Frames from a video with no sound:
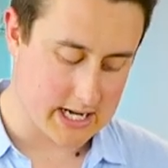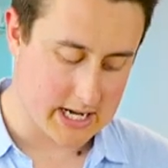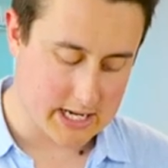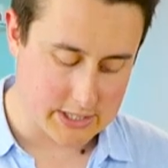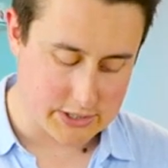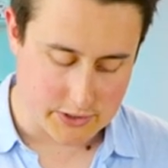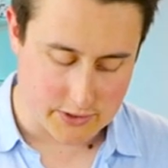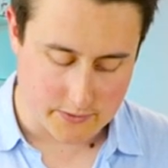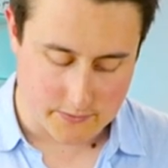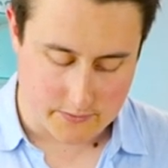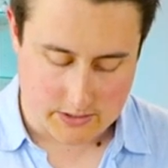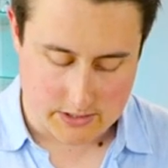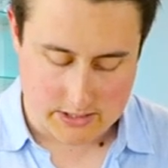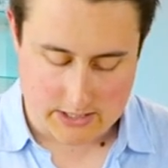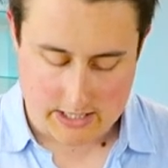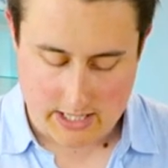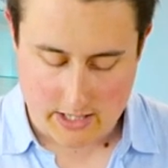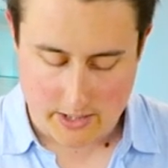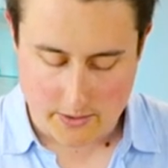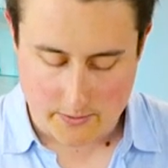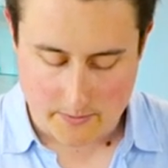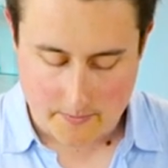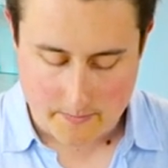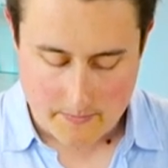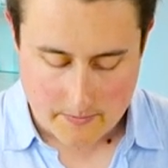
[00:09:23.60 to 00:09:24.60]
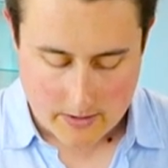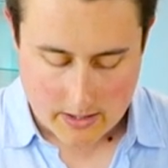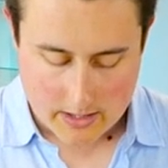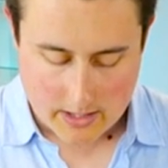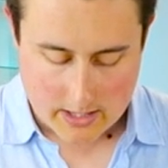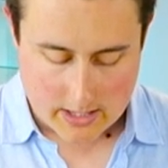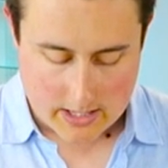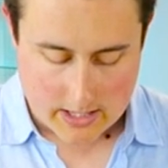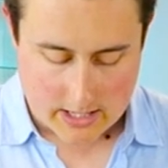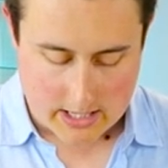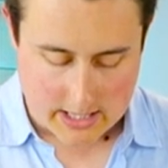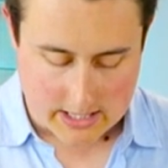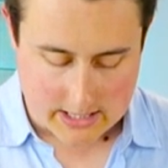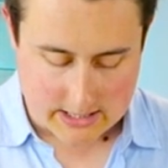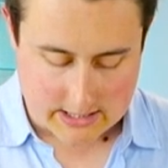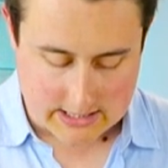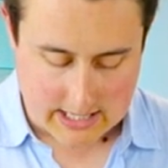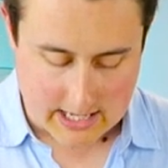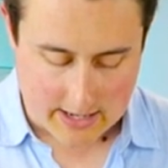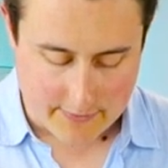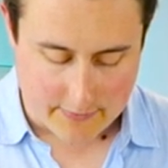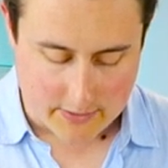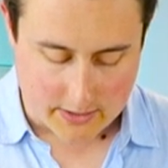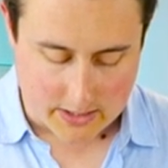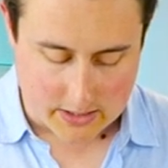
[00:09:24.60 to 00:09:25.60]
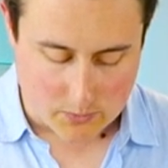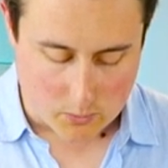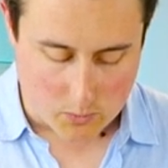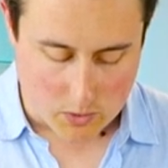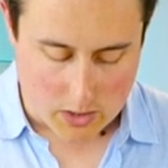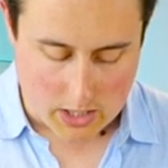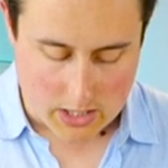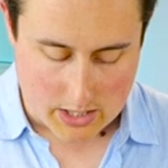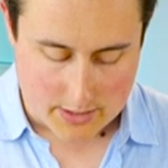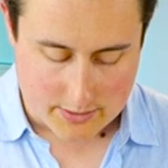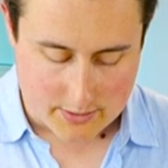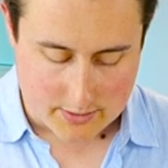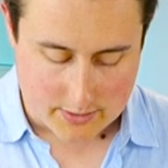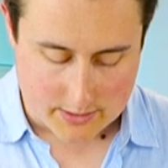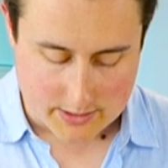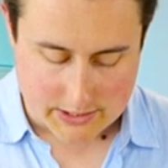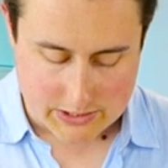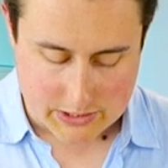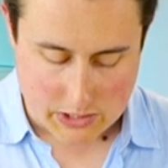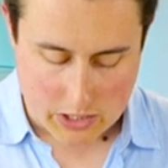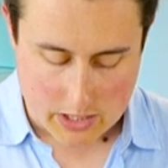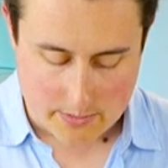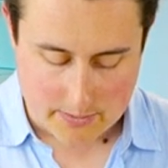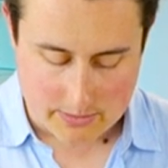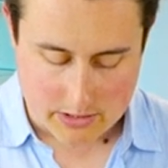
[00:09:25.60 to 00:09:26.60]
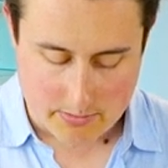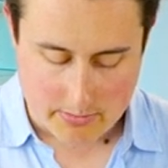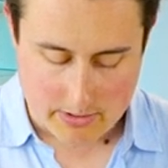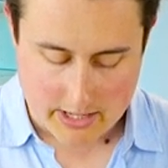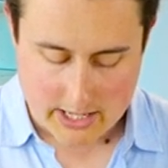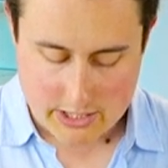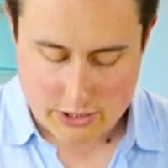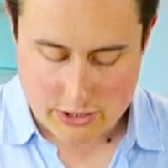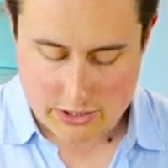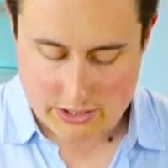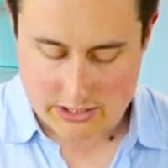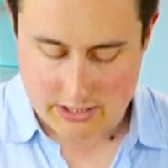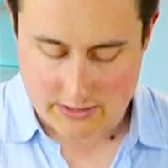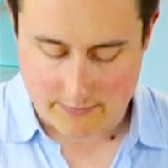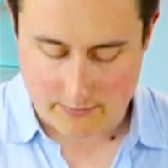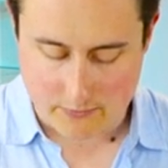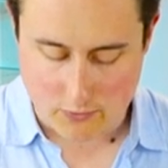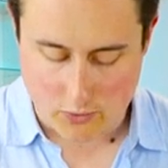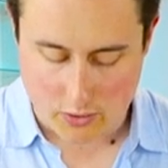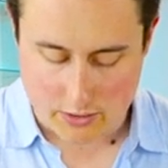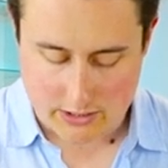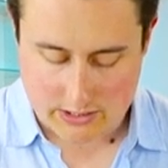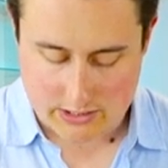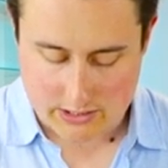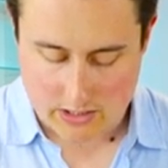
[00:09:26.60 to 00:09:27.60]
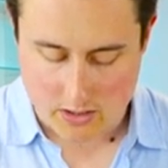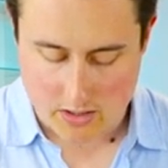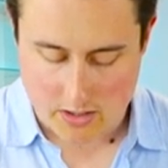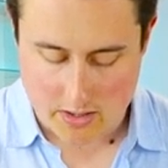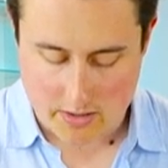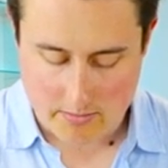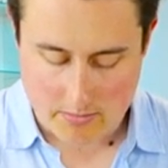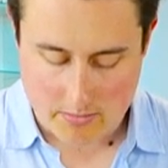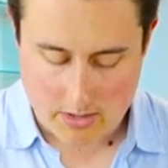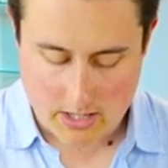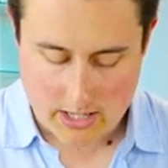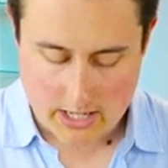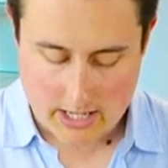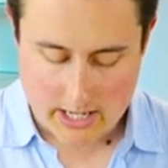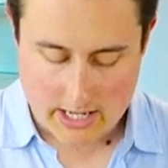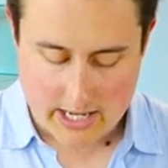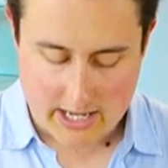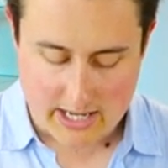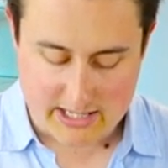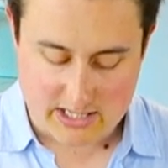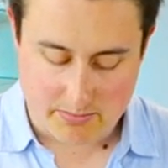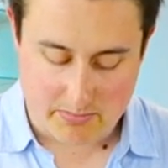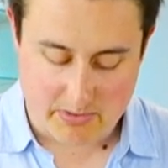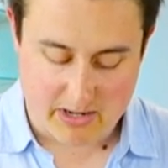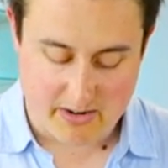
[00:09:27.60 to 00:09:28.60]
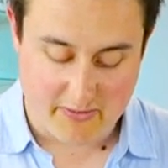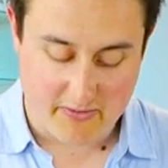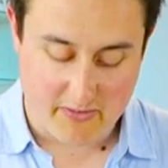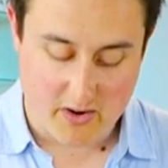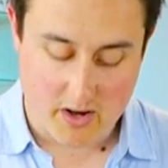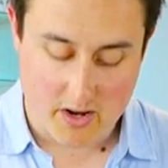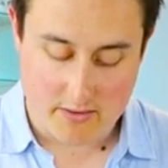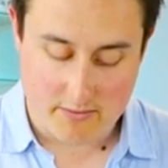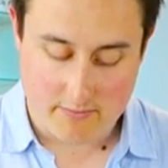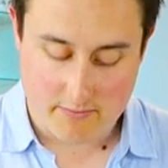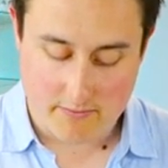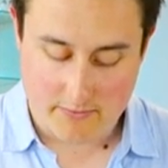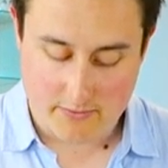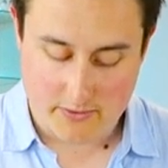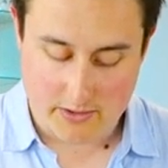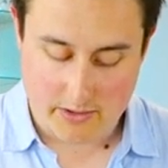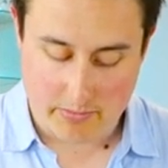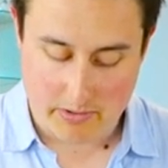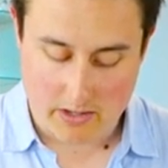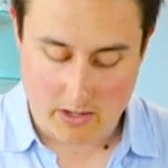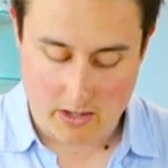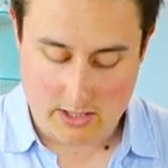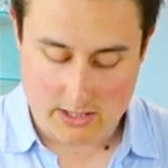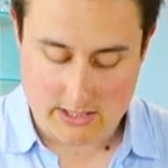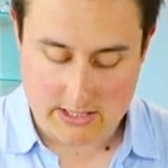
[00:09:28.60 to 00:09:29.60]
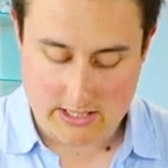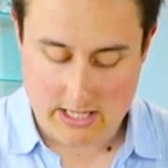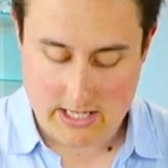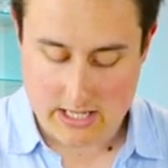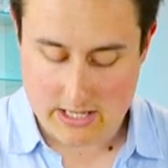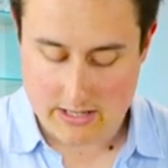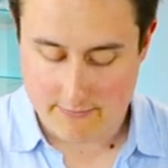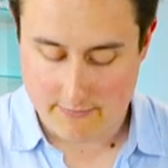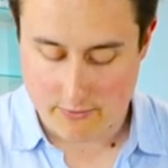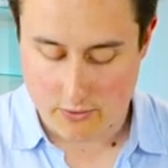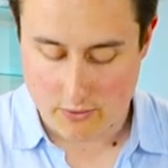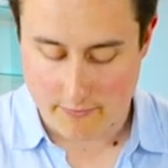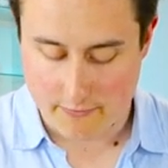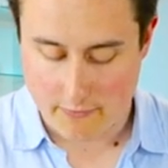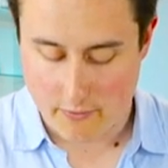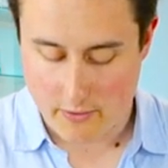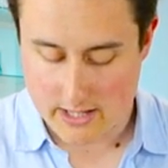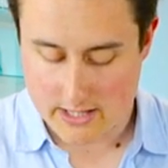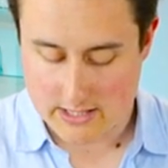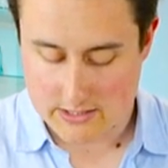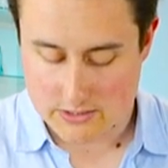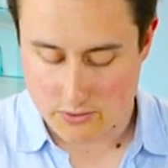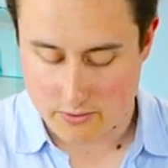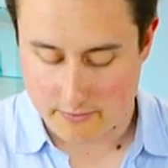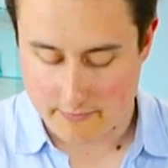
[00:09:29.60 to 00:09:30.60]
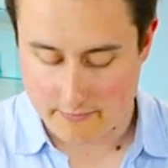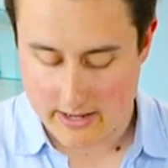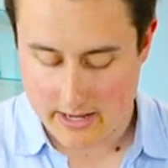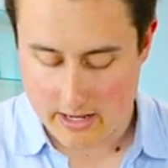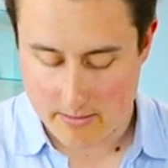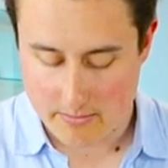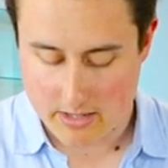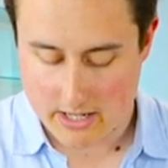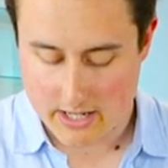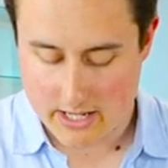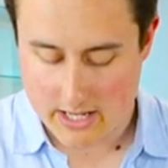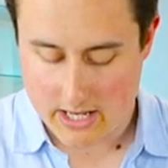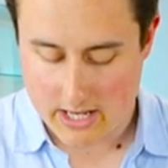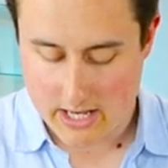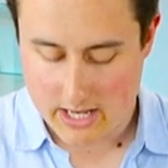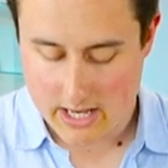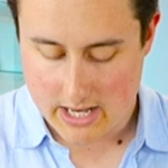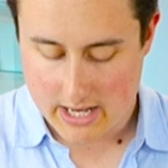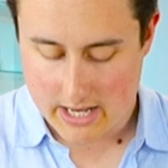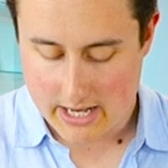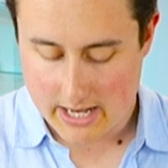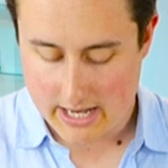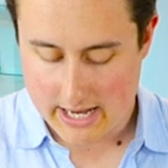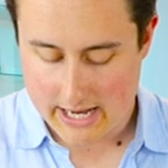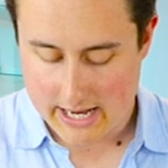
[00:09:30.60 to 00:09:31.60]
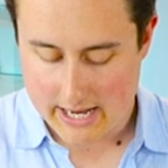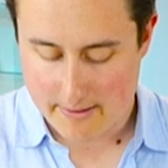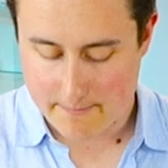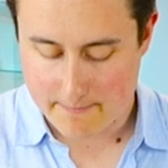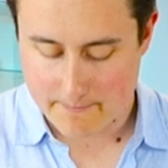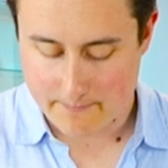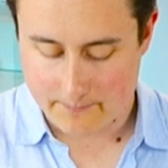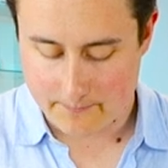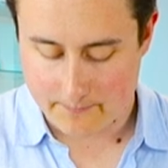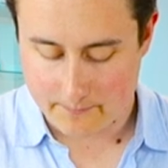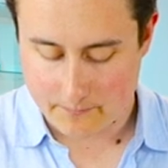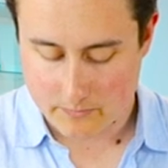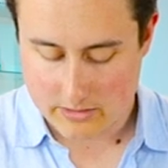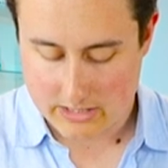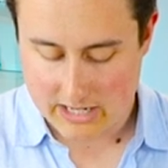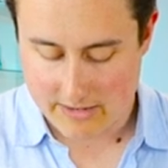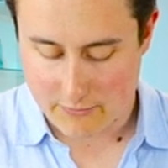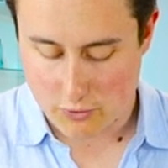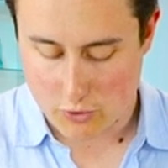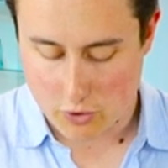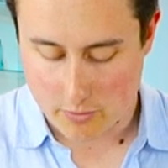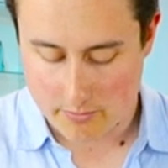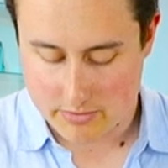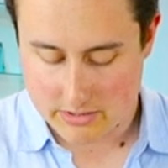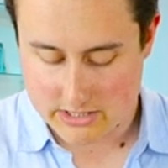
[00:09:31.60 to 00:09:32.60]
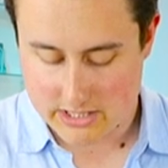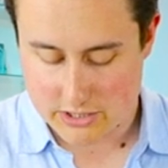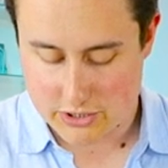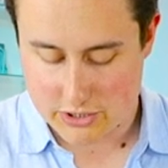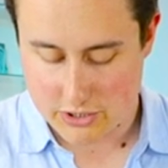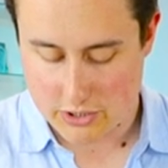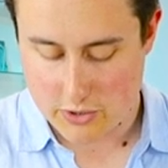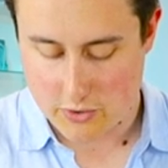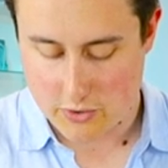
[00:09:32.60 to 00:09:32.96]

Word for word: as you could tell, it is definitely worth the time and the patience if you've got the time. It's a bit of fun for the party, for your friends or family. Um, have a competition